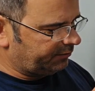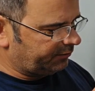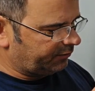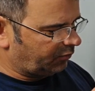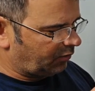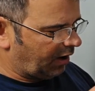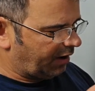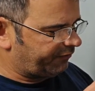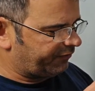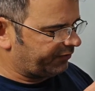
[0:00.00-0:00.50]

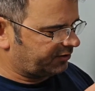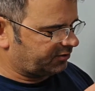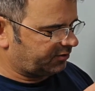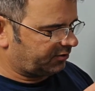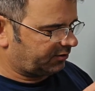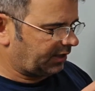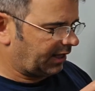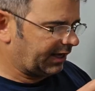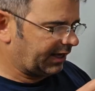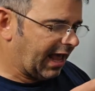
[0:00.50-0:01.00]
Graphics
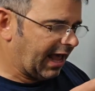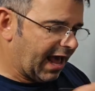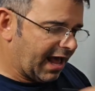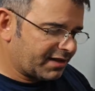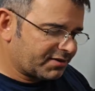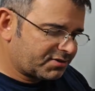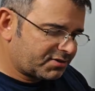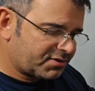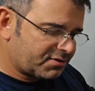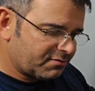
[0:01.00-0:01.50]
look like
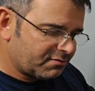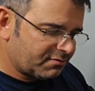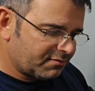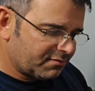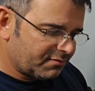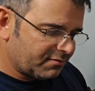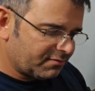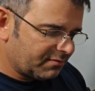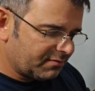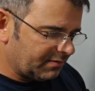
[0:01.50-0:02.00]
ass,
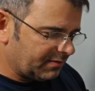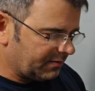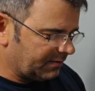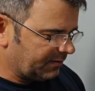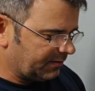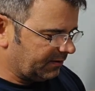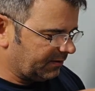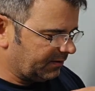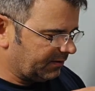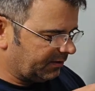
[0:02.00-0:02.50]

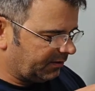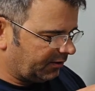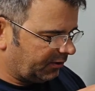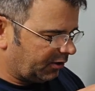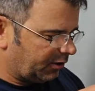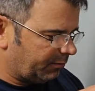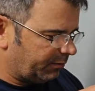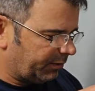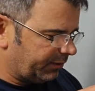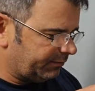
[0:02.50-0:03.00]

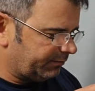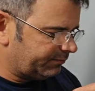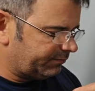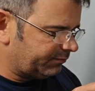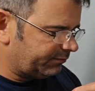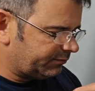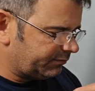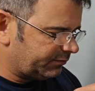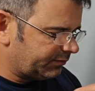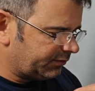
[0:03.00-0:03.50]
but
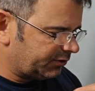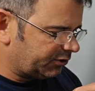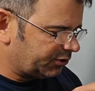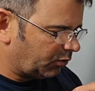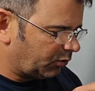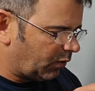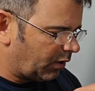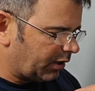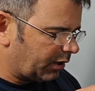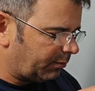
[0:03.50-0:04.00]
still
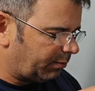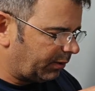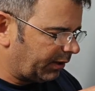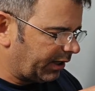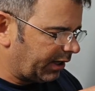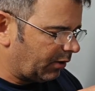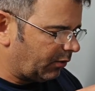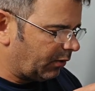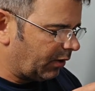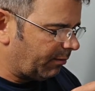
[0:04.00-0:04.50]
wanted to play
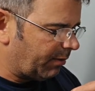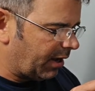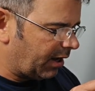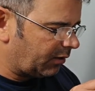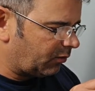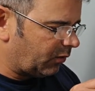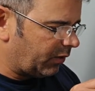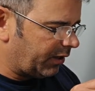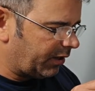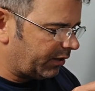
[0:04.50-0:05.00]
it way back
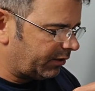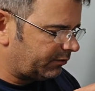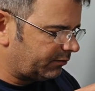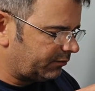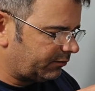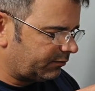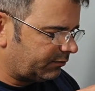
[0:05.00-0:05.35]
when.